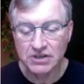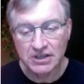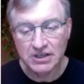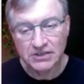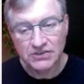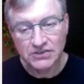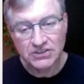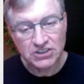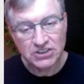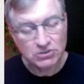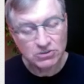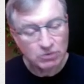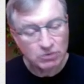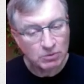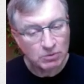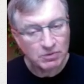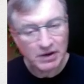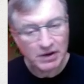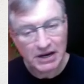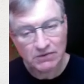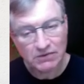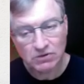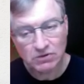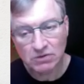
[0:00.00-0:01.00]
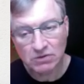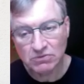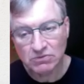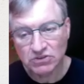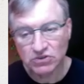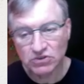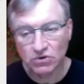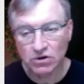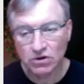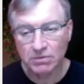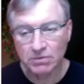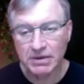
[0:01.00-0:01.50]
This is what part 1 was
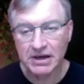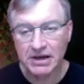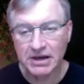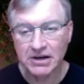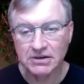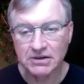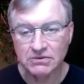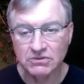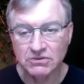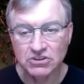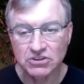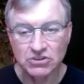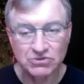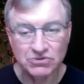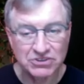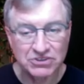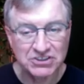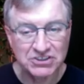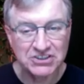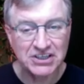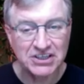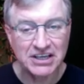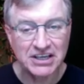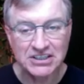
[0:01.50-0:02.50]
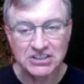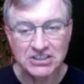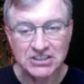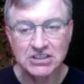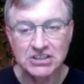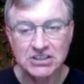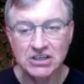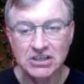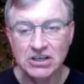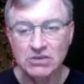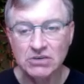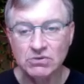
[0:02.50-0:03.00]
all about, was to assess
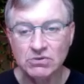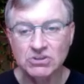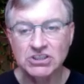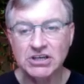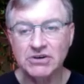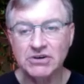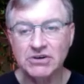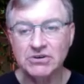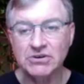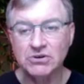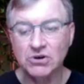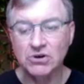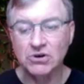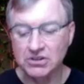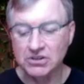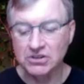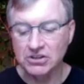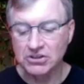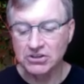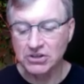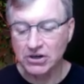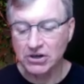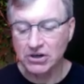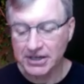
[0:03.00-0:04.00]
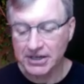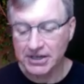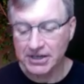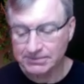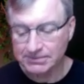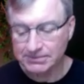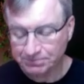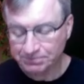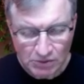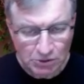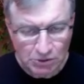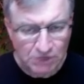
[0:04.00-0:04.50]
what's going on in the diet.
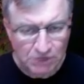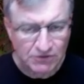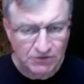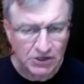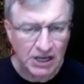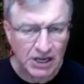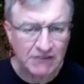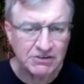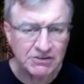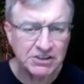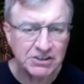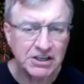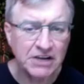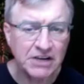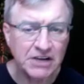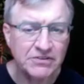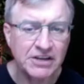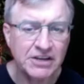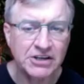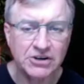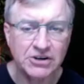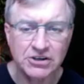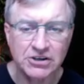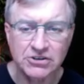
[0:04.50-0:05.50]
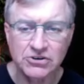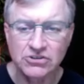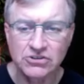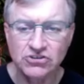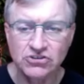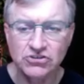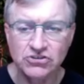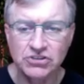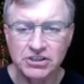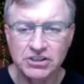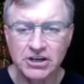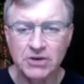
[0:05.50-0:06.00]
But if you haven't done that, I'd urge
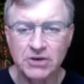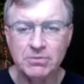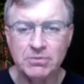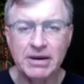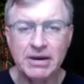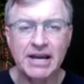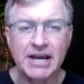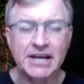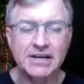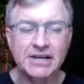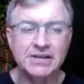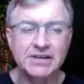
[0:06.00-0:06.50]
you to go back.